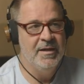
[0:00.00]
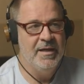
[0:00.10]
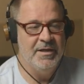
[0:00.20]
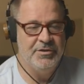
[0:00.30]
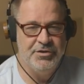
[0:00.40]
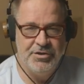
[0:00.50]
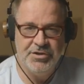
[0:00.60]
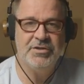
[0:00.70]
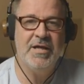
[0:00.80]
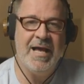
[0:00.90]
it
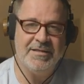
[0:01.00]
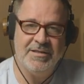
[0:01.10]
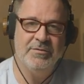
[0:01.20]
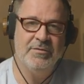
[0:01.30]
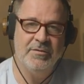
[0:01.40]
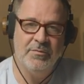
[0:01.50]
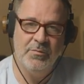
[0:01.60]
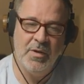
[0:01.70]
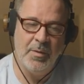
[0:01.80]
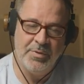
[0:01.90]
just as it
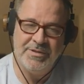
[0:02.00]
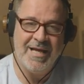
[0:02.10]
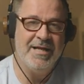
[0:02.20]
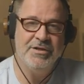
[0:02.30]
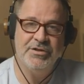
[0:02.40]
pertains